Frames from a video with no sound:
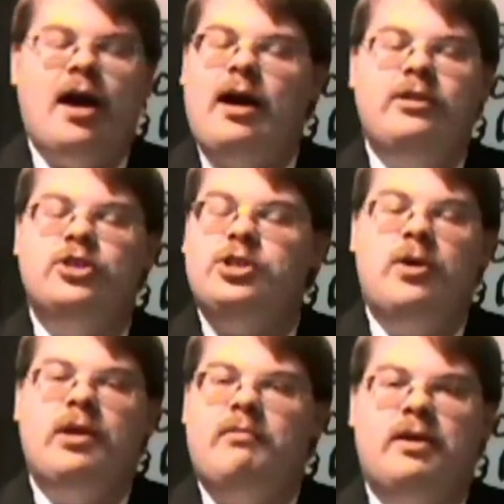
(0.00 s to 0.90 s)
I just
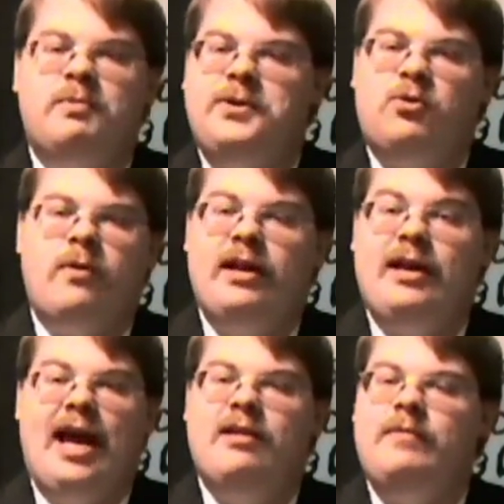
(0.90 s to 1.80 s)
know that I'm going to be
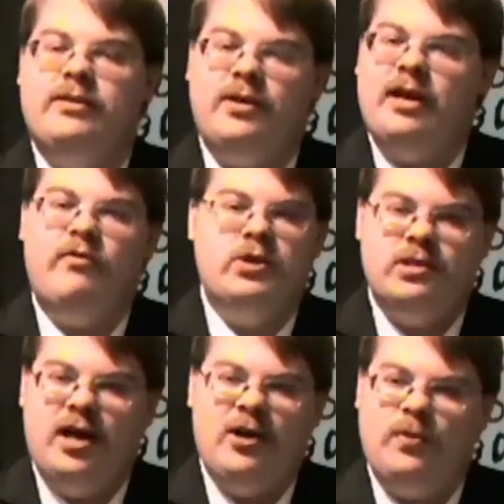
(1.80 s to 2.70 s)
creating enemies on every
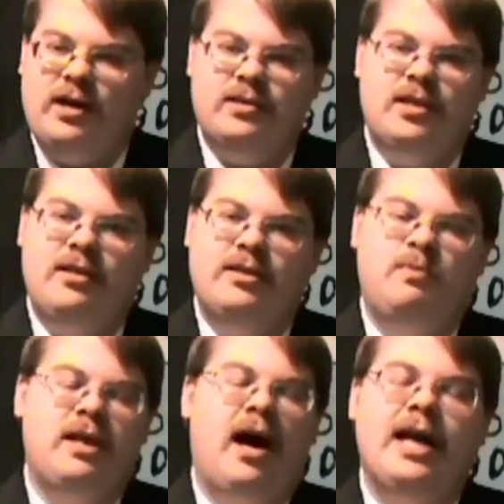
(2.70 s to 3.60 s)
side when I say this,
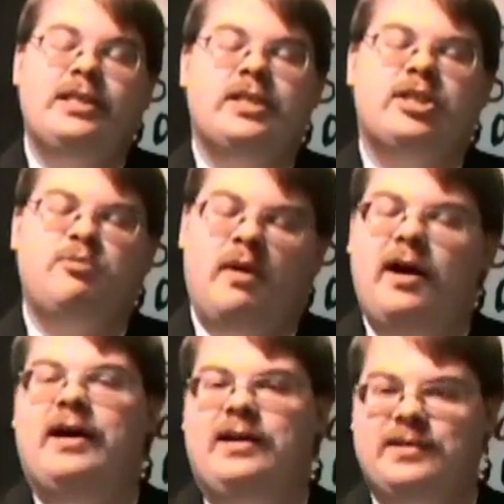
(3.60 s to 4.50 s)
but I
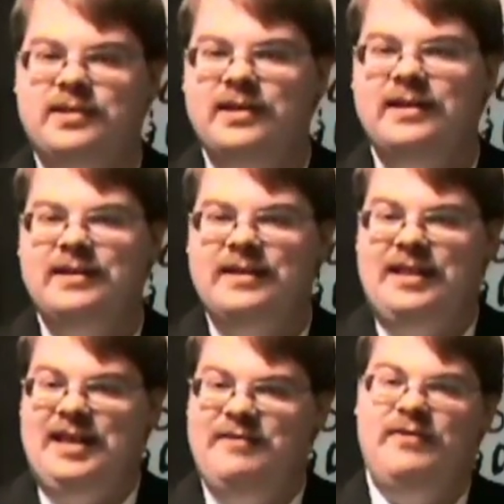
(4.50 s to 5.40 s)
despise
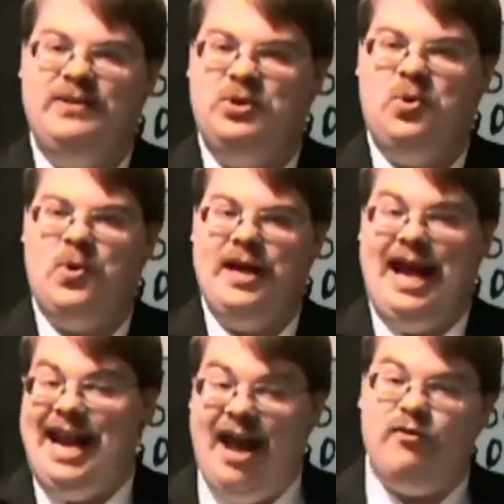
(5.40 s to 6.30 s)
the inventory,
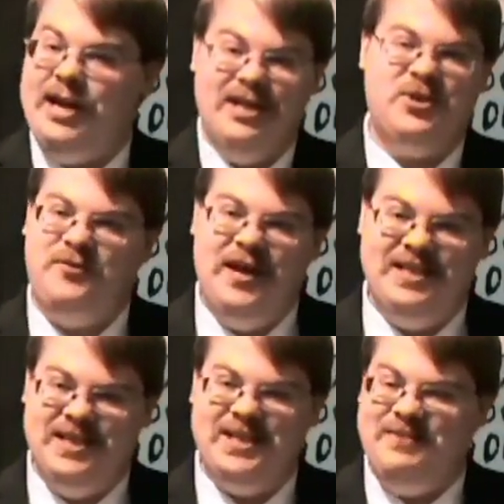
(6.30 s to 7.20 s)
and every interface
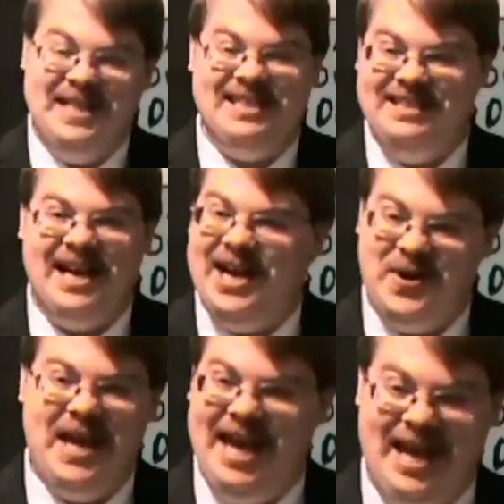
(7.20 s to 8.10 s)
system in this entire
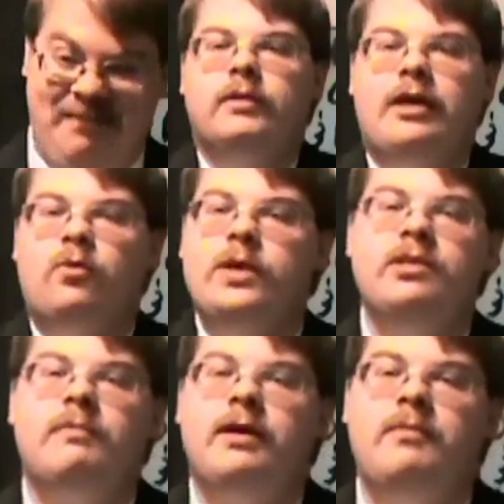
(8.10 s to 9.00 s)
game. And the
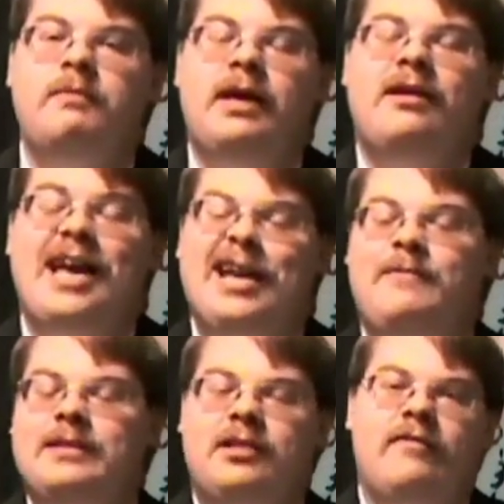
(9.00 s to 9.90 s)
reason I'm going to be making
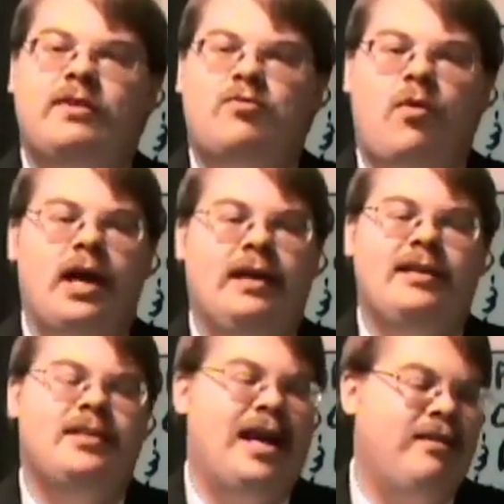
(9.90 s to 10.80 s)
enemies left and right
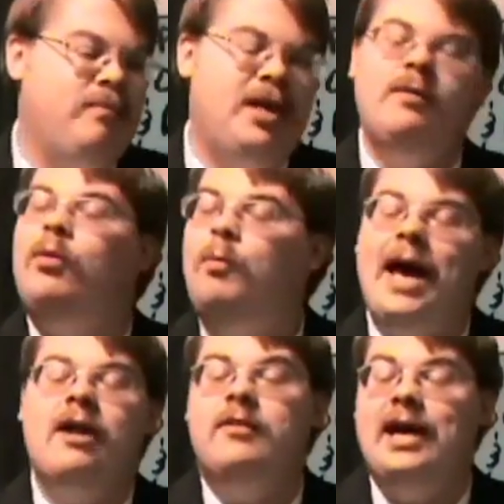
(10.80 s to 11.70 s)
is that people
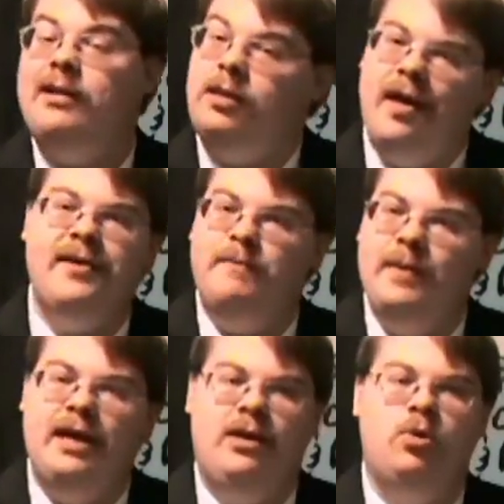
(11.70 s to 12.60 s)
back then, like
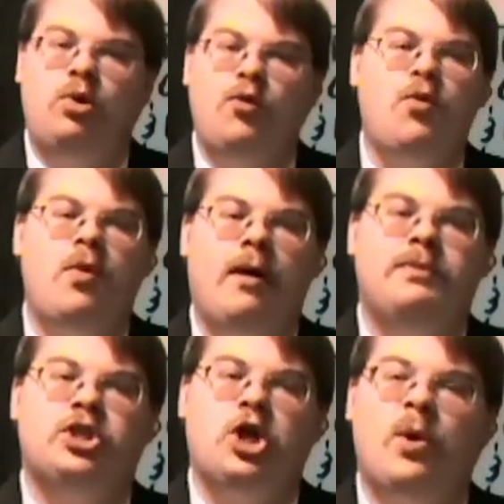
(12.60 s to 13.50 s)
me, who grew up
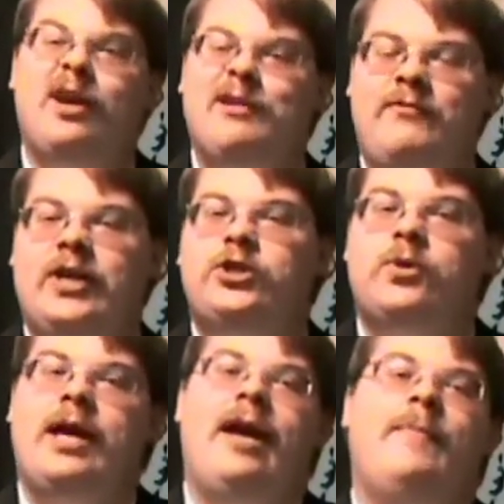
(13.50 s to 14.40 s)
starting adventure
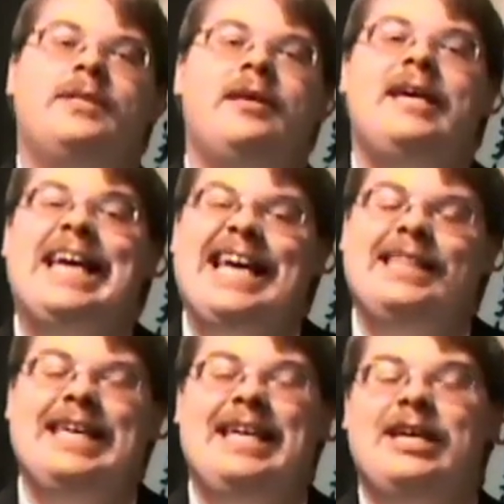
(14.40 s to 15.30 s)
games
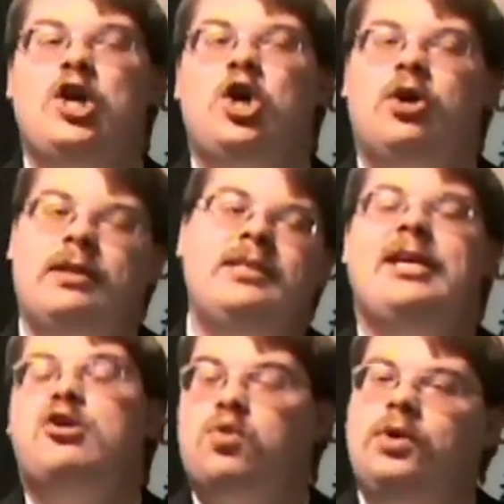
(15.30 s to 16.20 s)
in the, let's
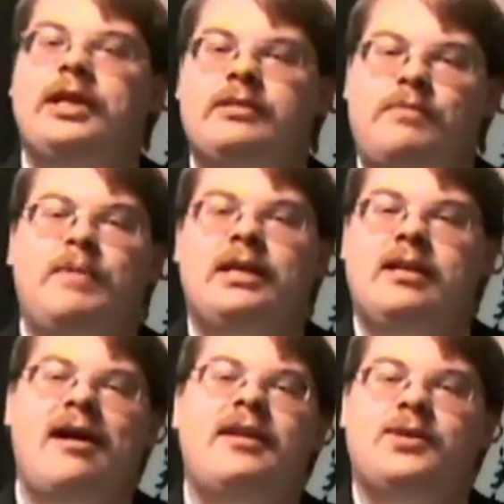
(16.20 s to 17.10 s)
say, early to
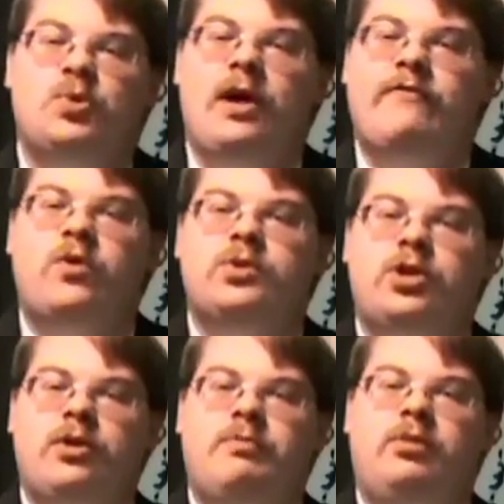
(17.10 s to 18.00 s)
mid-90s when I first
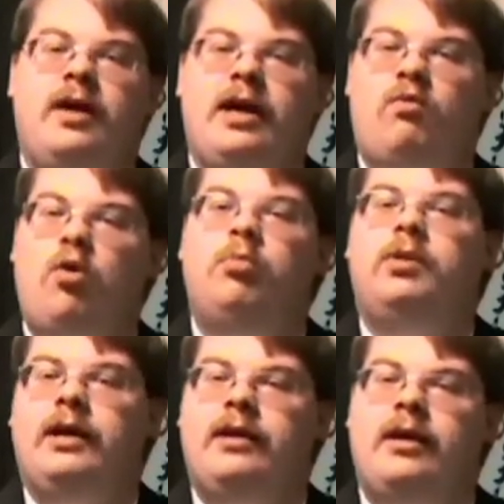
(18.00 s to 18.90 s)
started playing
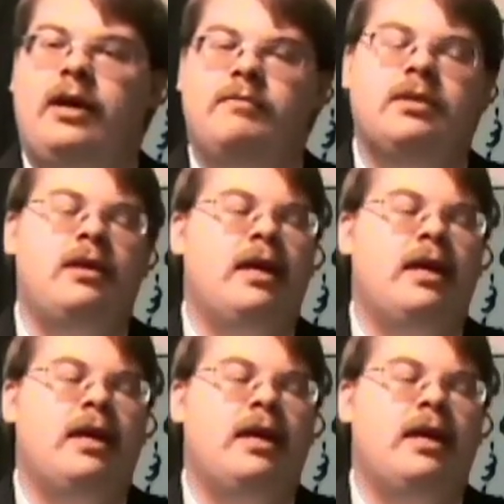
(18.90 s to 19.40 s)
role-playing games, games,